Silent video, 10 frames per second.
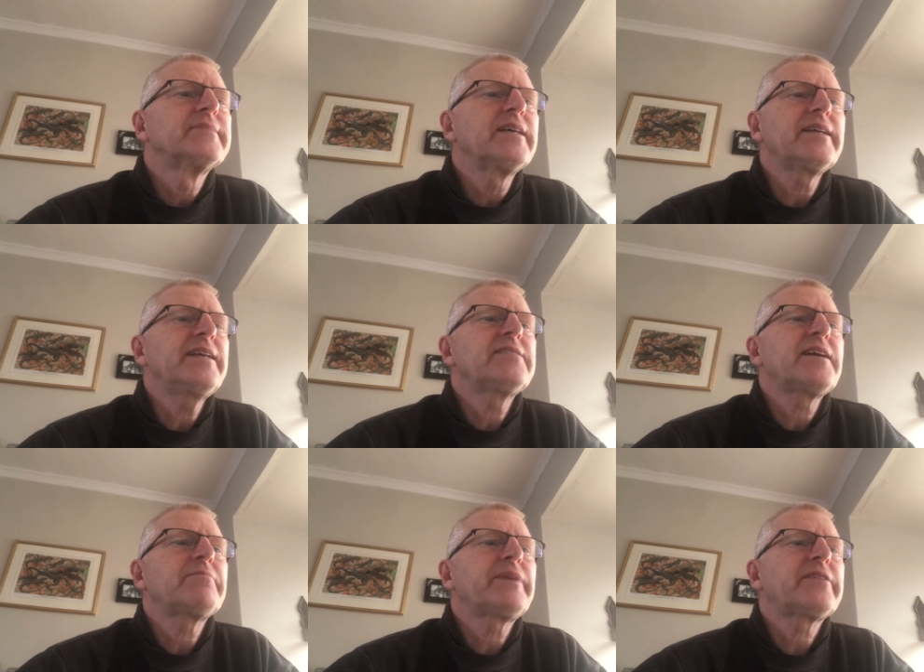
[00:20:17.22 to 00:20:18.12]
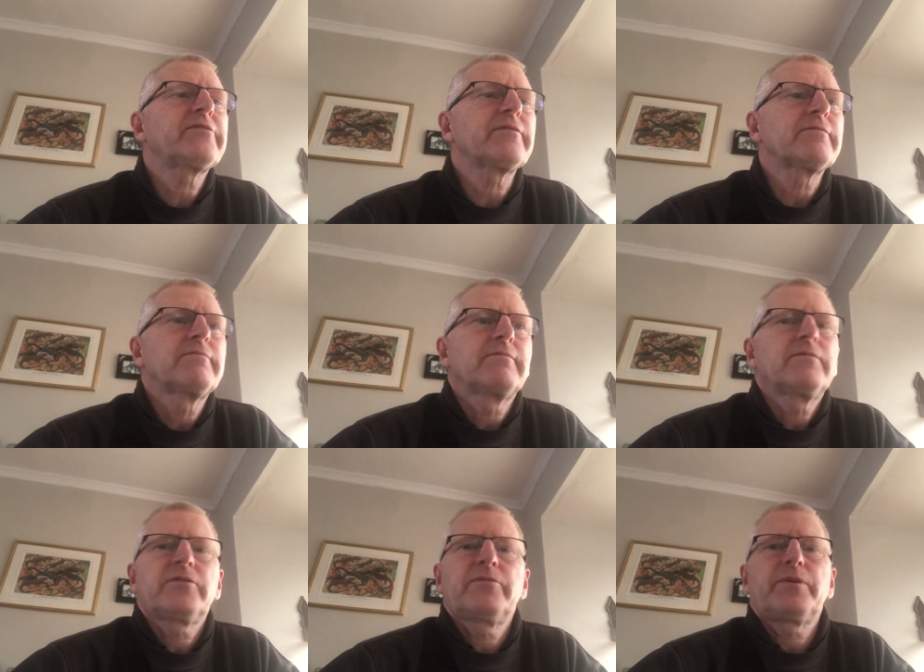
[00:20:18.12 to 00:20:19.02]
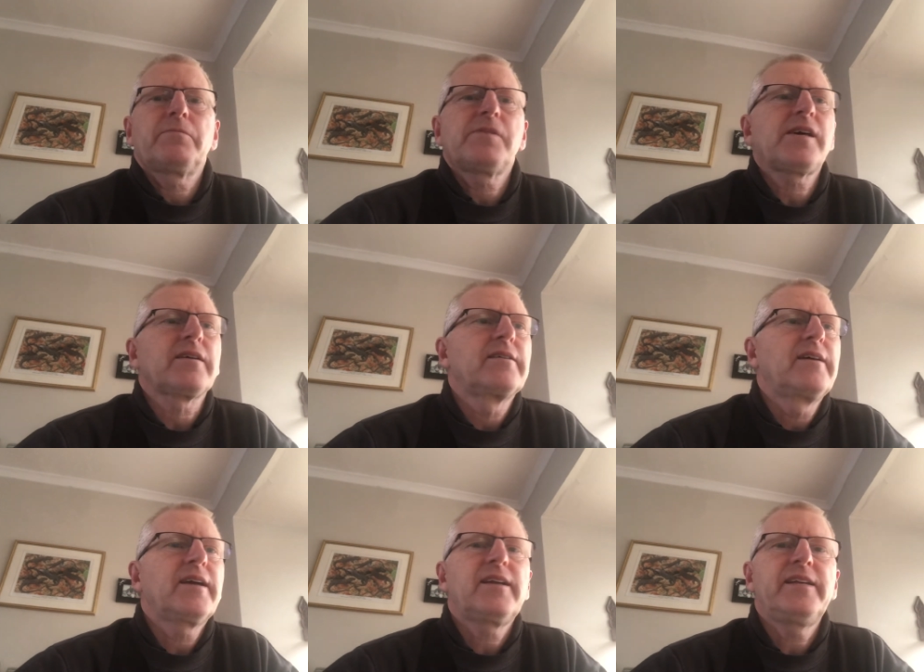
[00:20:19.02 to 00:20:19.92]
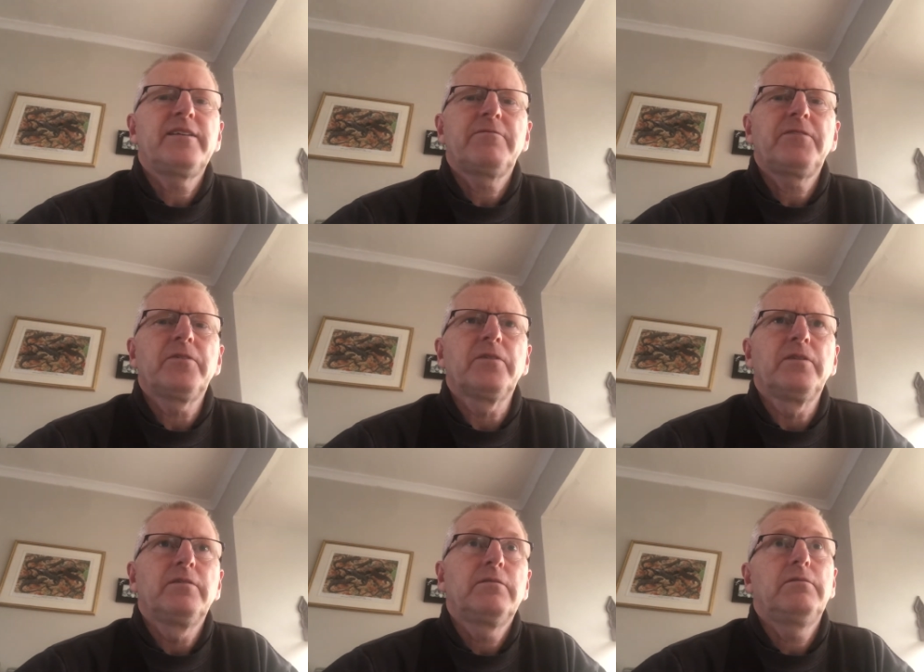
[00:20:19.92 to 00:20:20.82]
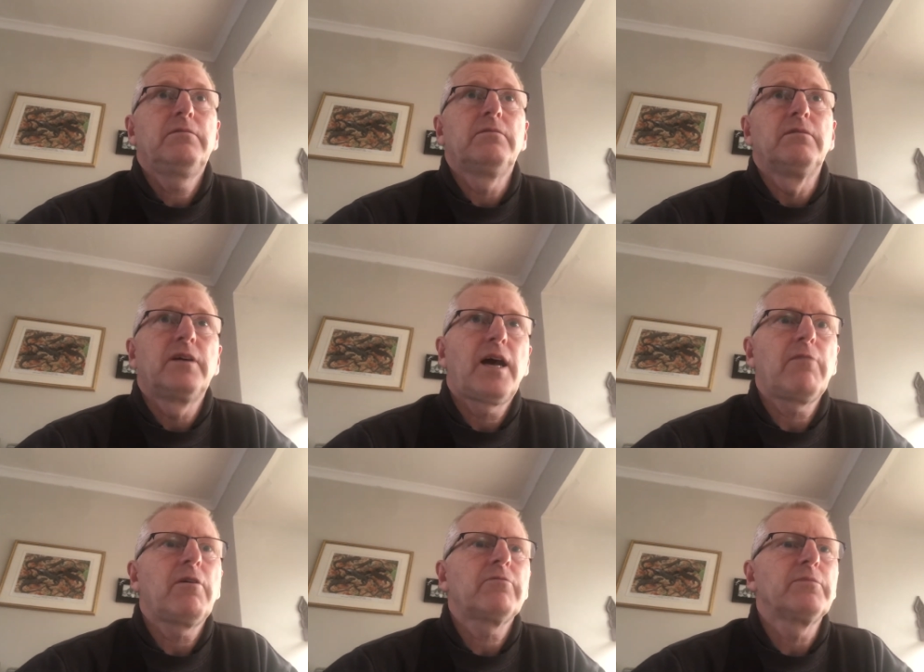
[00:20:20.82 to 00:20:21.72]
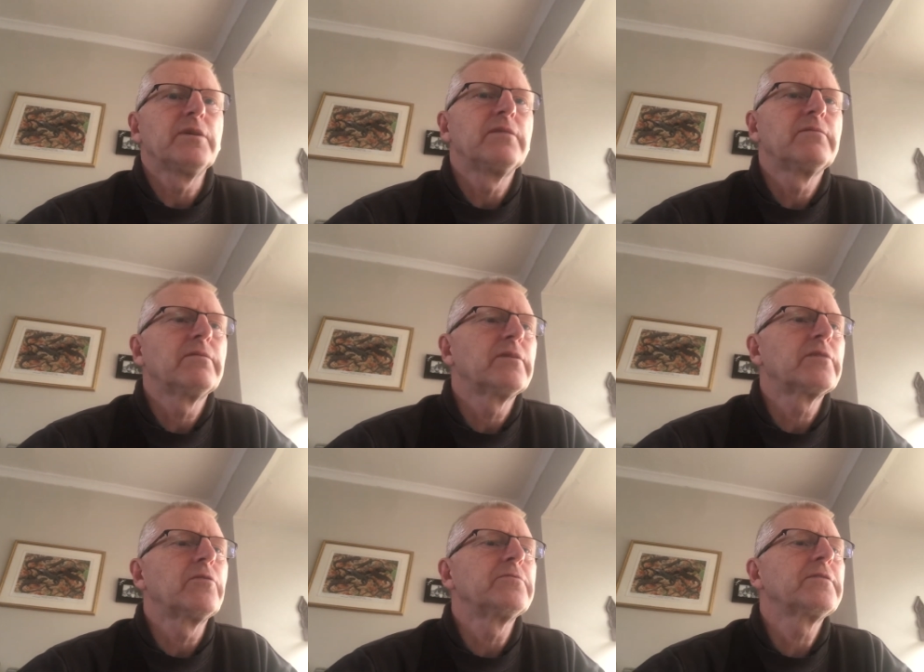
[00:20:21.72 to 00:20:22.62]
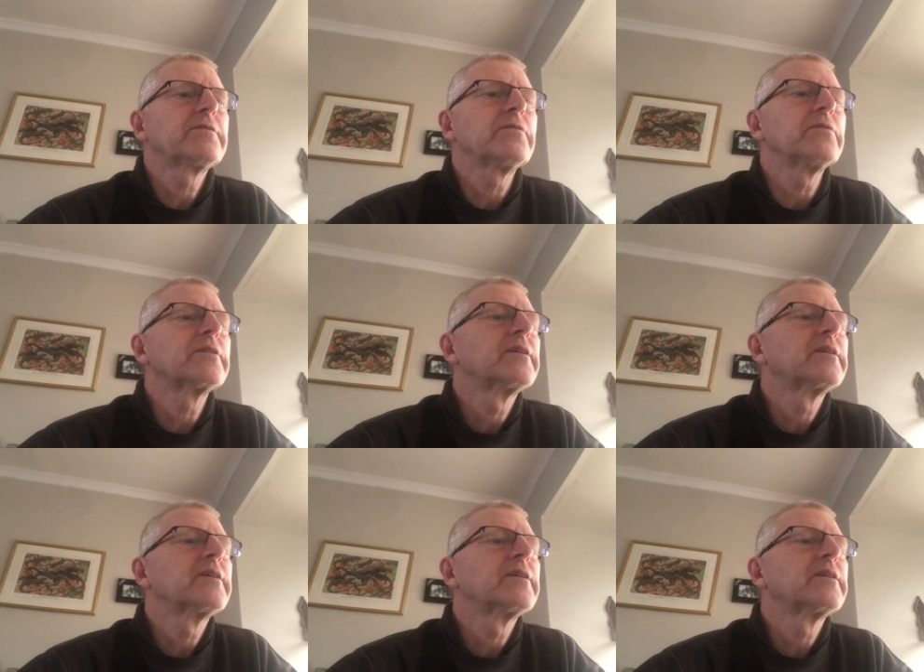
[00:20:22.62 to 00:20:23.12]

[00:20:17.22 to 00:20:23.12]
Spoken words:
E10 petrol, what's the problem with that? A cleaner fuel. Ooh, how horrible. What an awful thought.